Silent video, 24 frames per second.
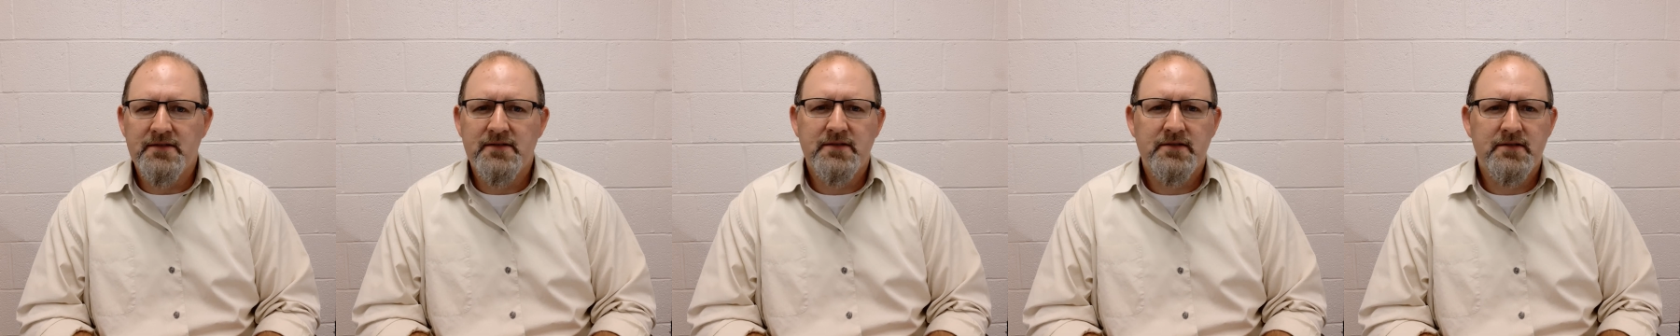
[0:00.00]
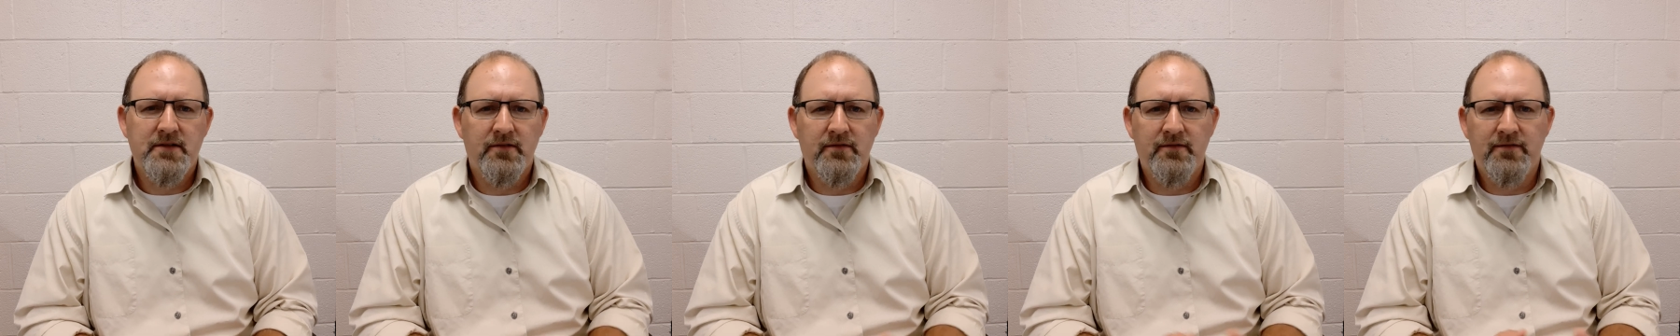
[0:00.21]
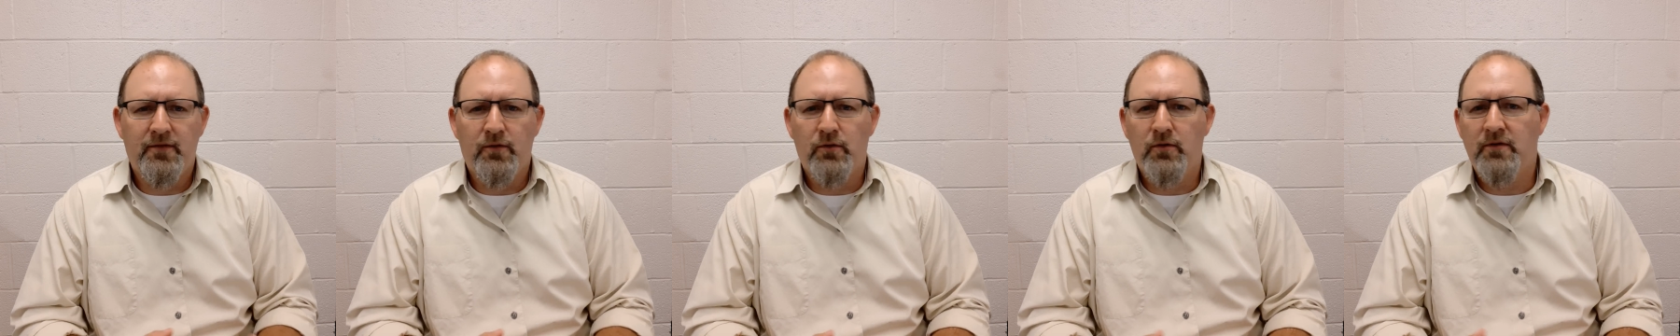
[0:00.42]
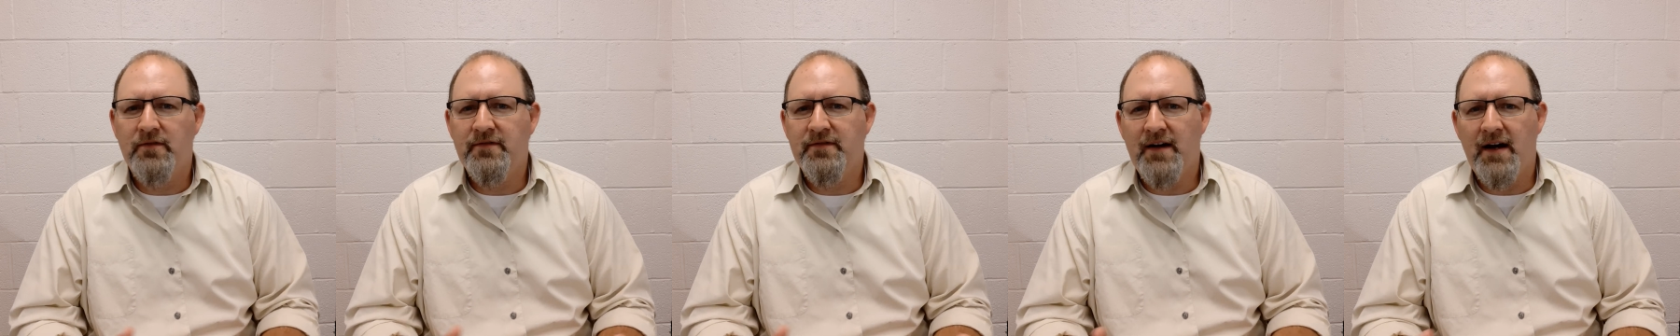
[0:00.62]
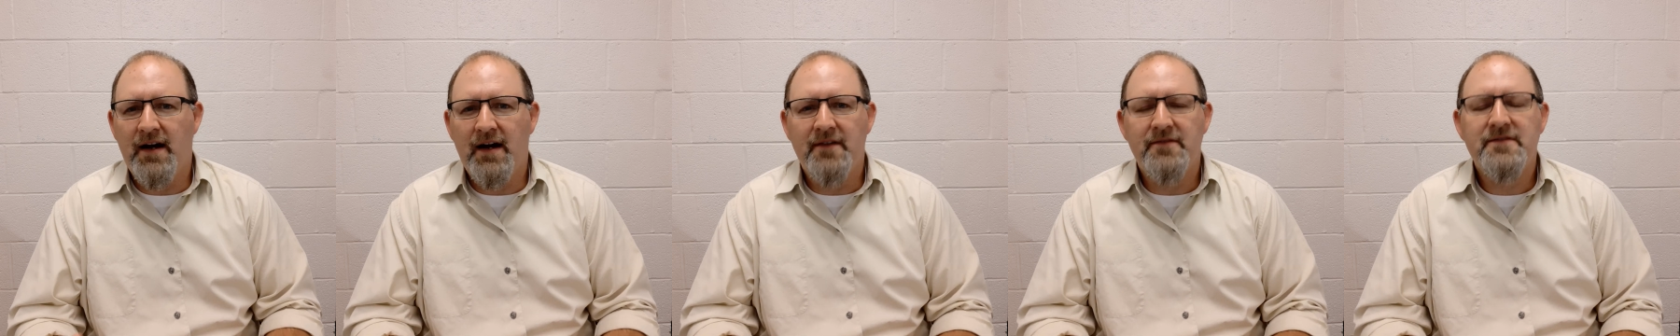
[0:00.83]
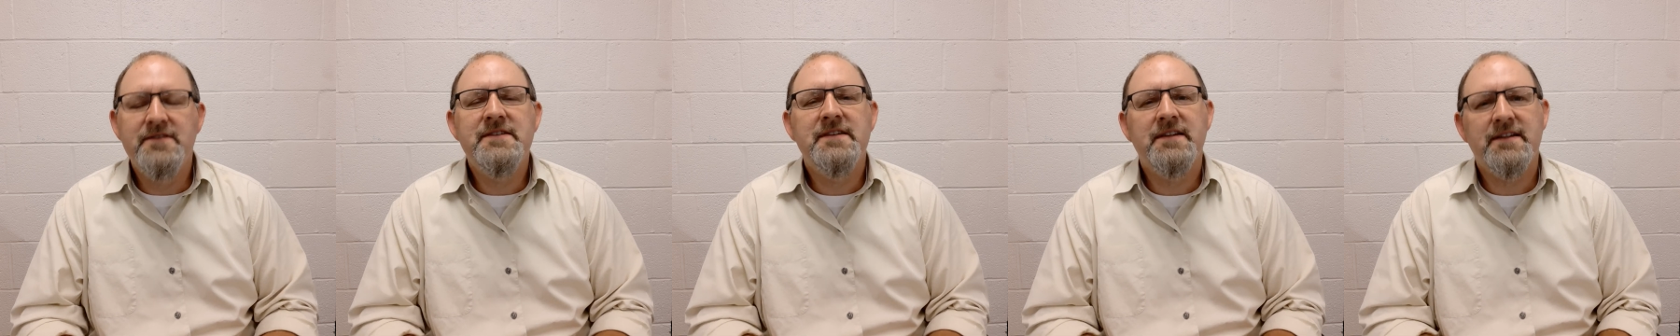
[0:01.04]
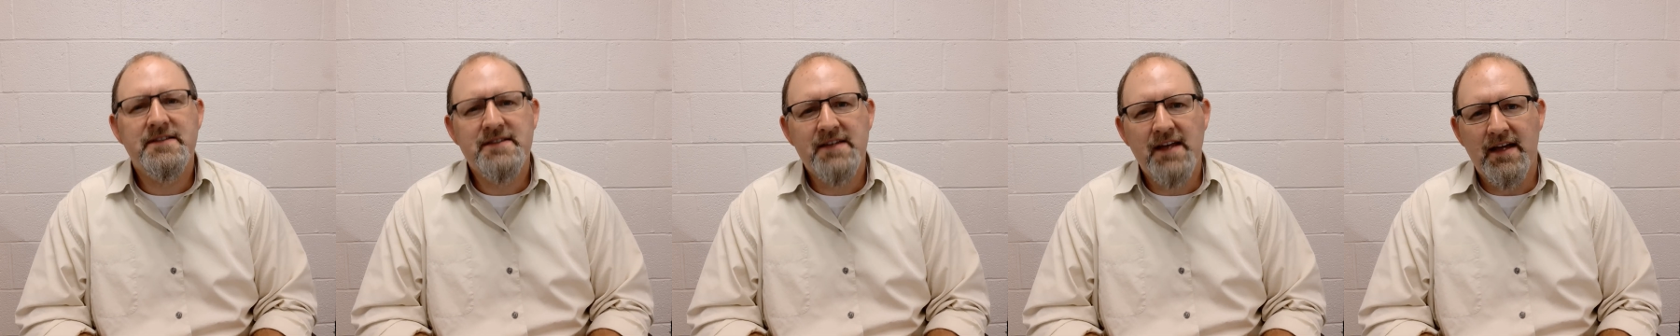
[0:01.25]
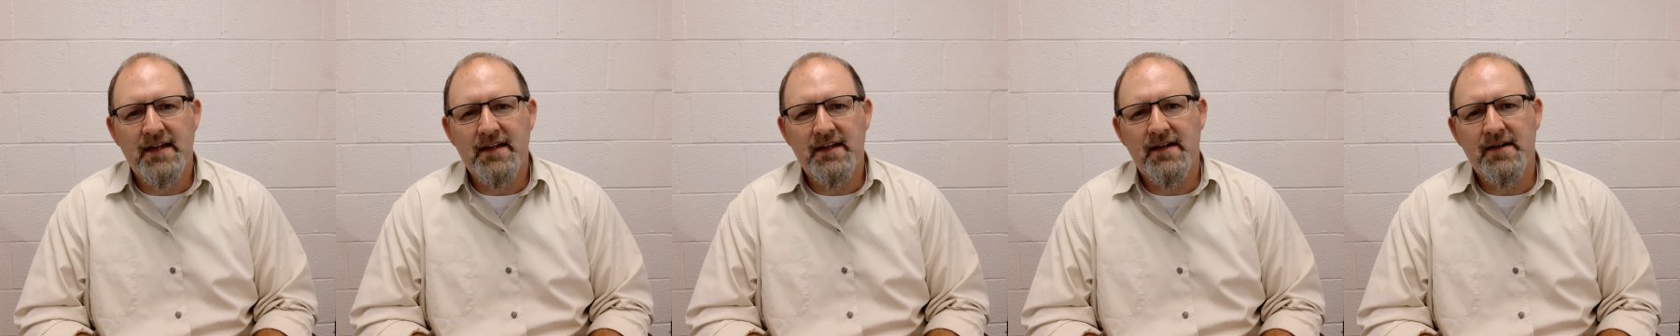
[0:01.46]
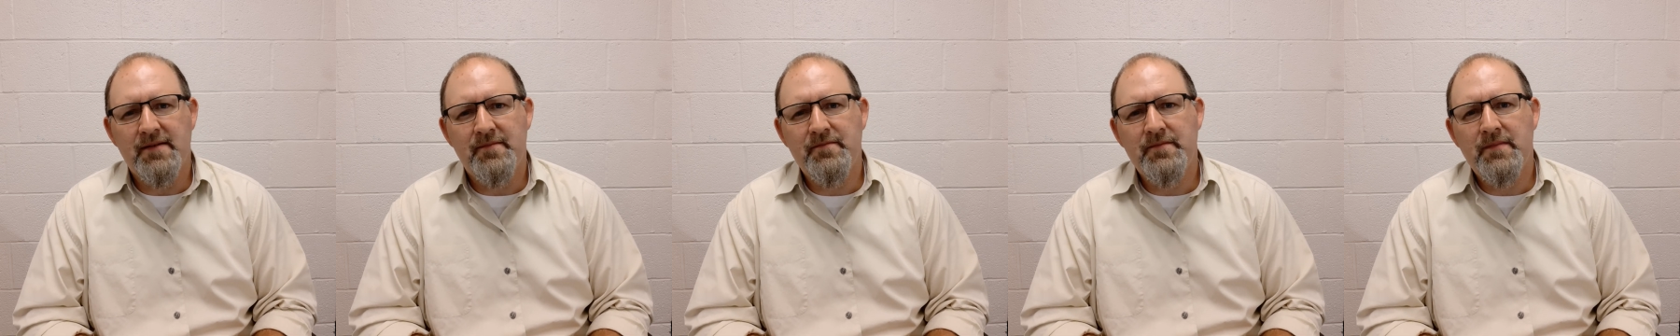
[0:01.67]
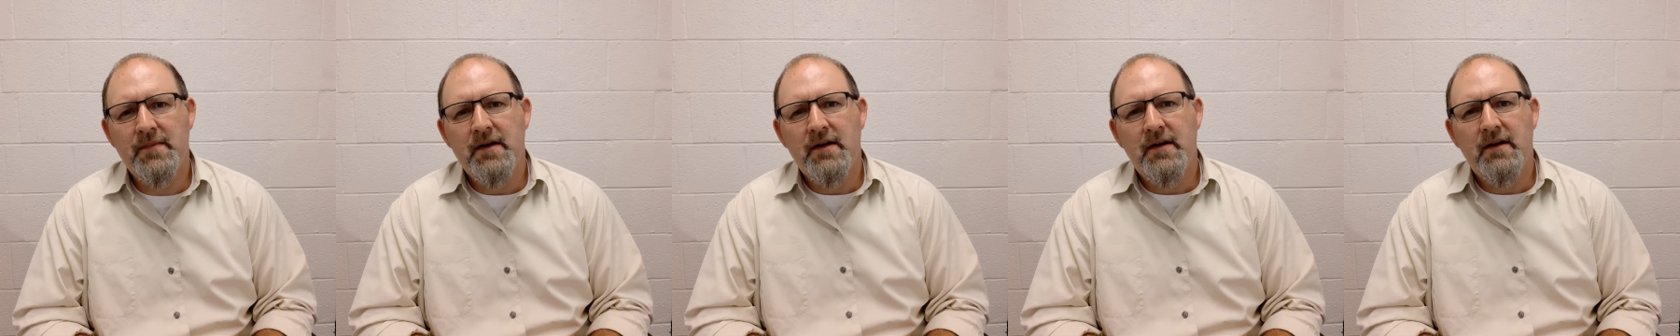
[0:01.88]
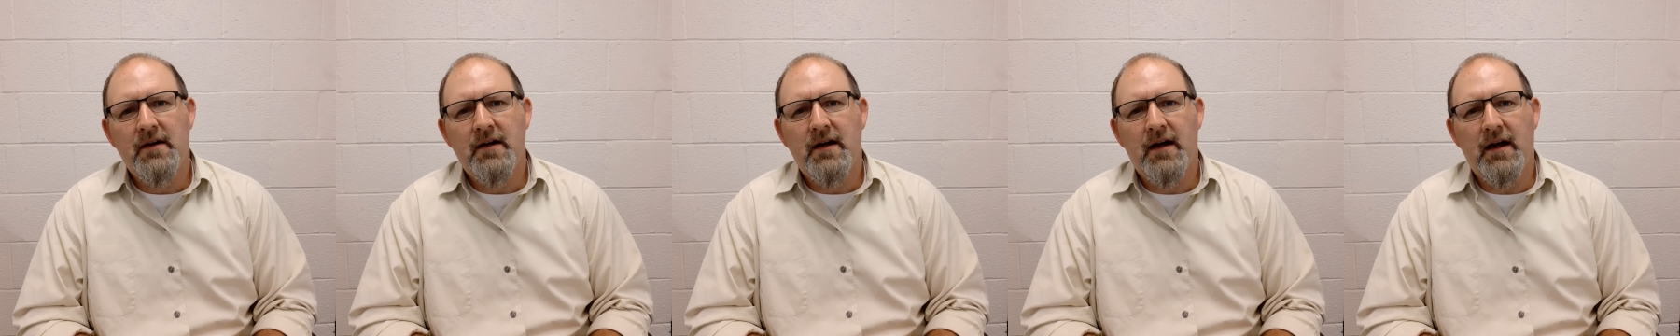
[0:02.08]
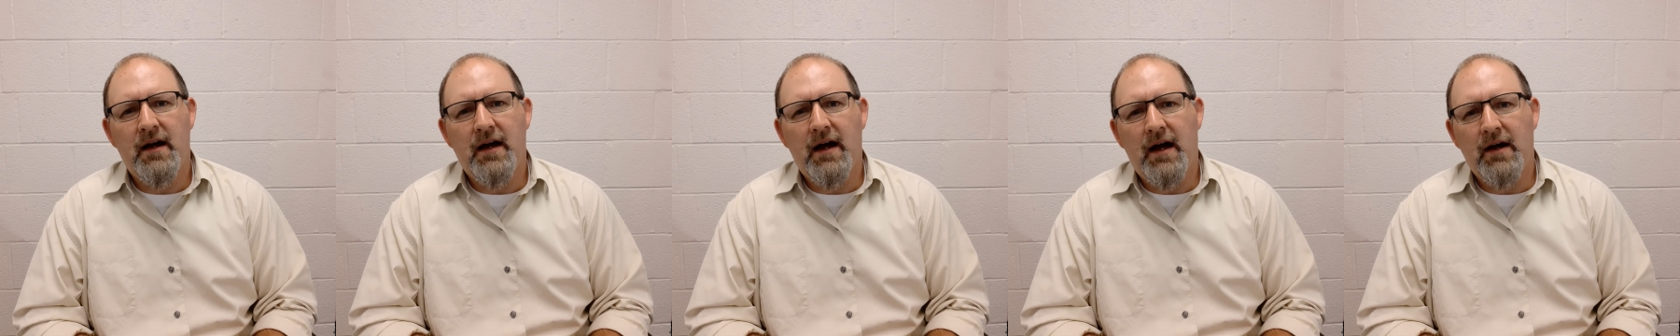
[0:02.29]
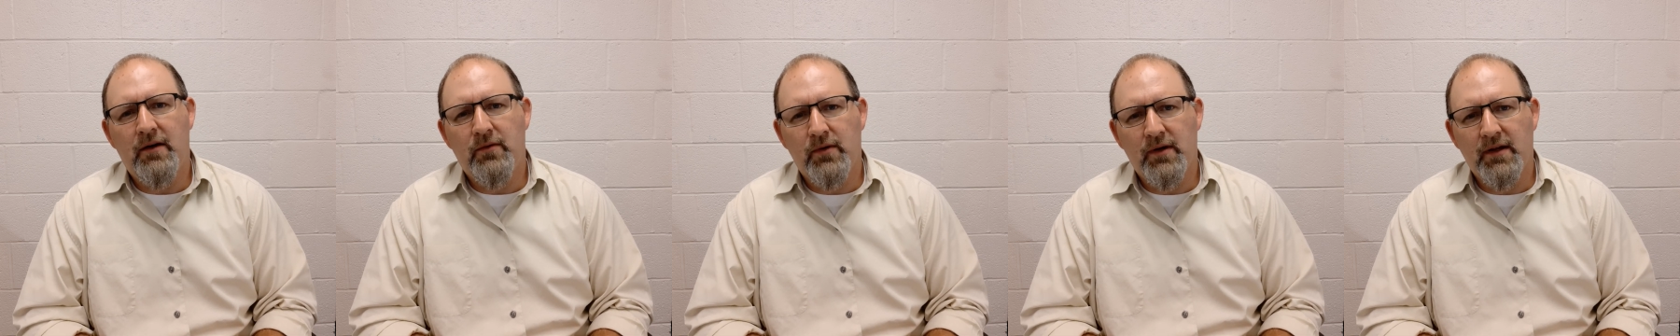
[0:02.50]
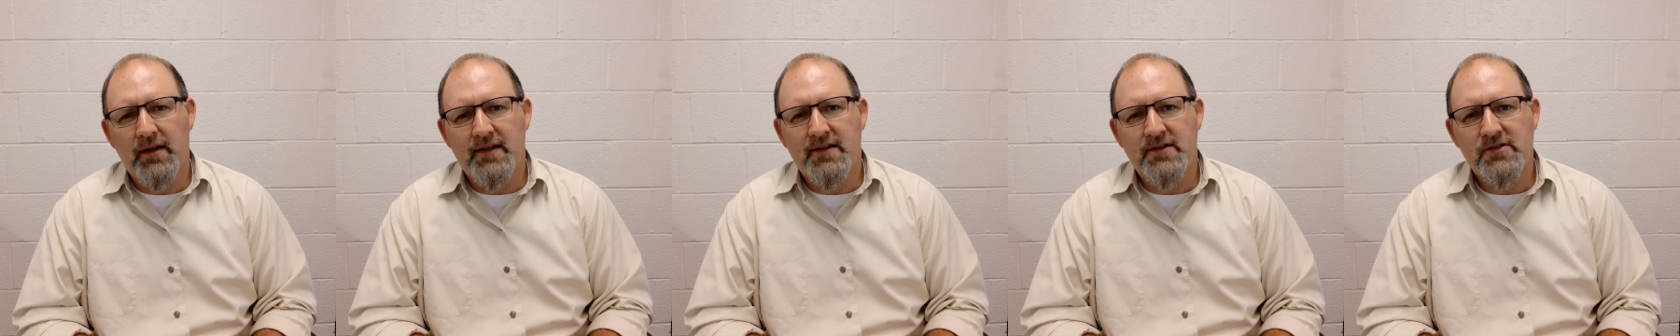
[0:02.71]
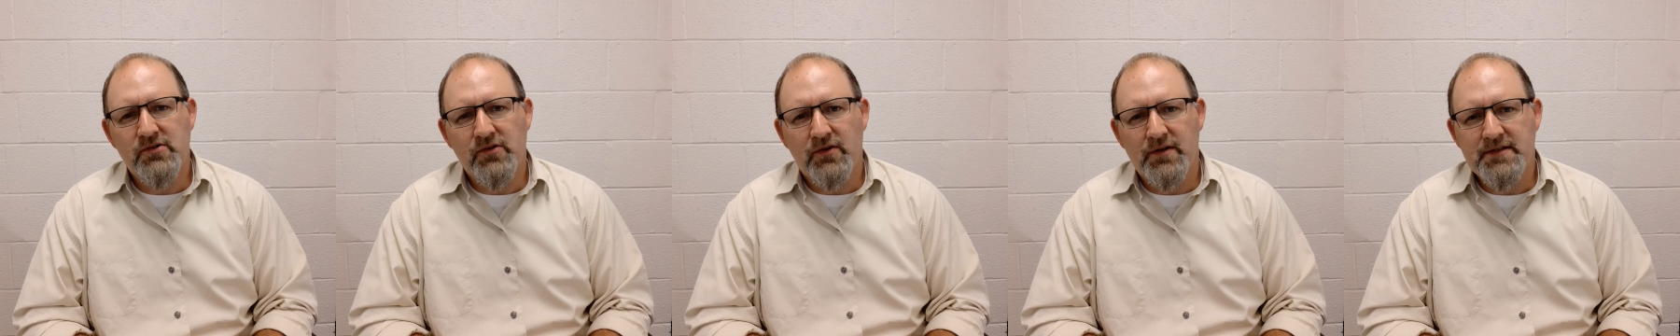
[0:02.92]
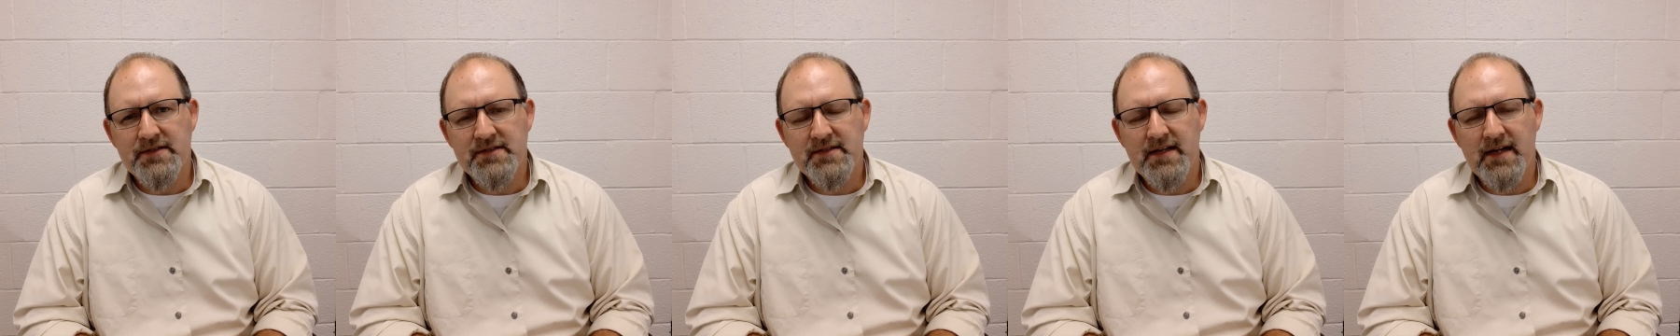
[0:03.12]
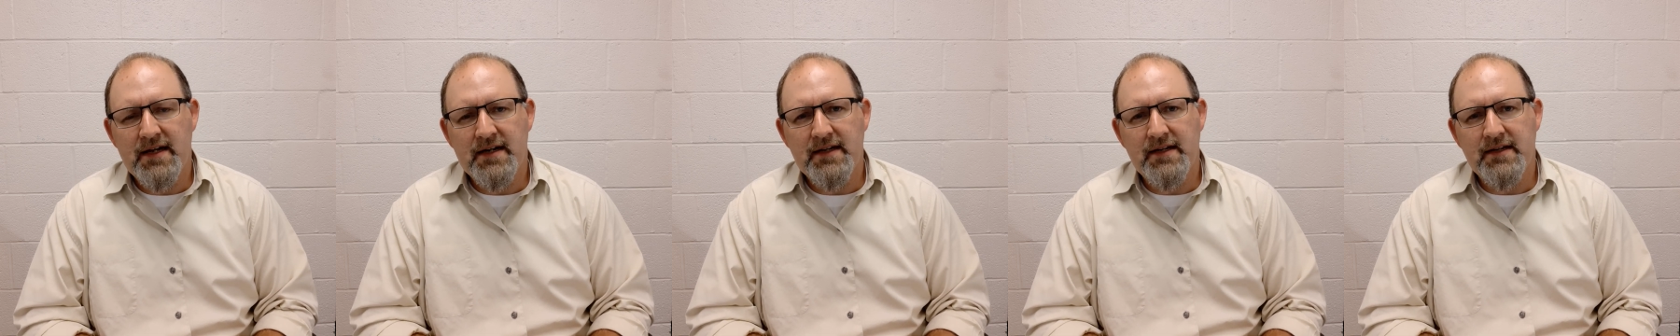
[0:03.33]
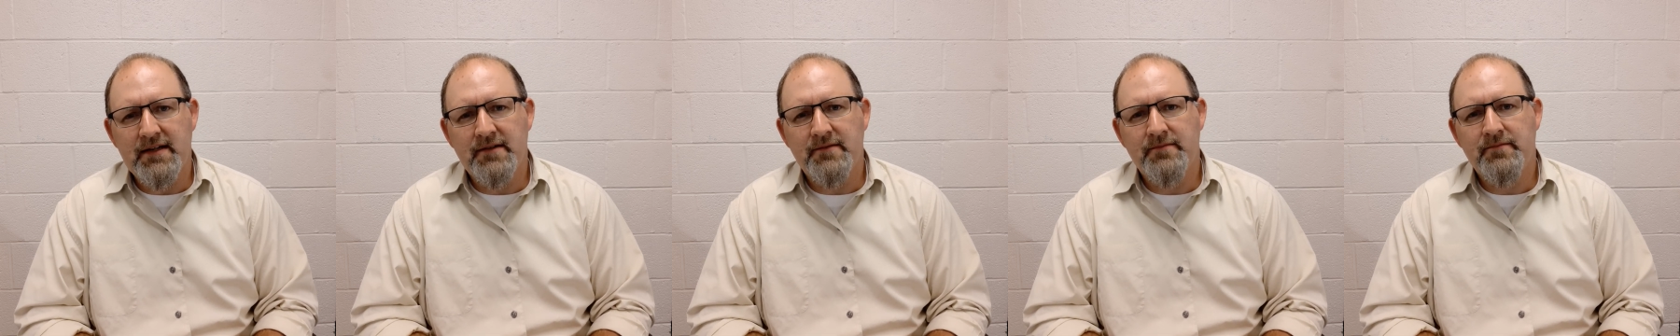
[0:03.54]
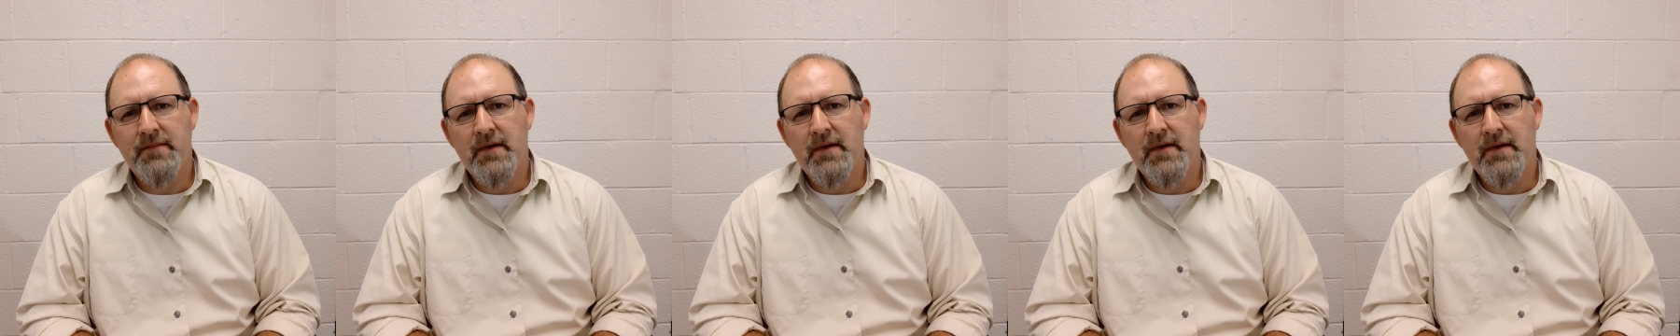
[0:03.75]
so 4, 5, 6 a.m. I really enjoy studying.